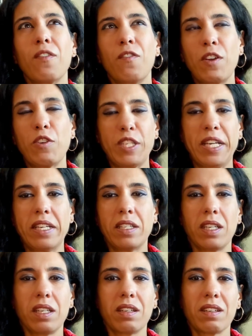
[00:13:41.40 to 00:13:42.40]
very
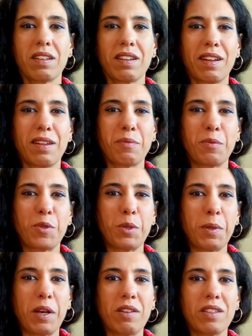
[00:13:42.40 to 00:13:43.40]
tiny, to
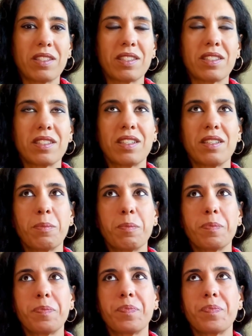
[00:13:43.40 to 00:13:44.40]
be honest.
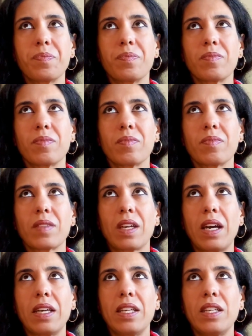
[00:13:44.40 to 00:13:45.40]

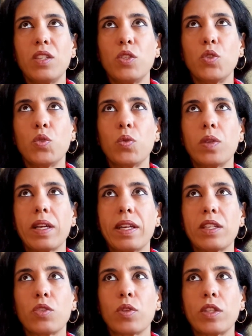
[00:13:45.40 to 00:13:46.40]
I do
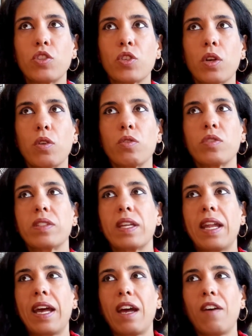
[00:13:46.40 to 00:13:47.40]
like trench coats
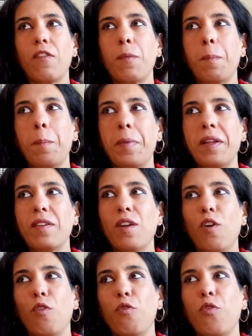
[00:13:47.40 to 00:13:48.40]
that have a bit
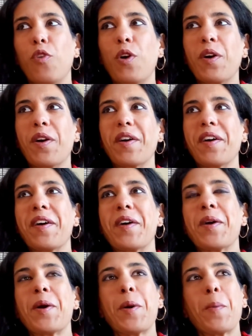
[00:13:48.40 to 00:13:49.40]
of
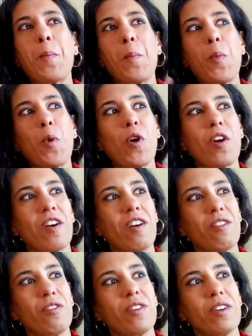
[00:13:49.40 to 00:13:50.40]
more
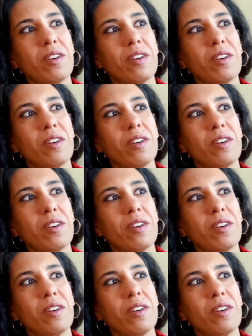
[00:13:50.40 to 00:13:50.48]
of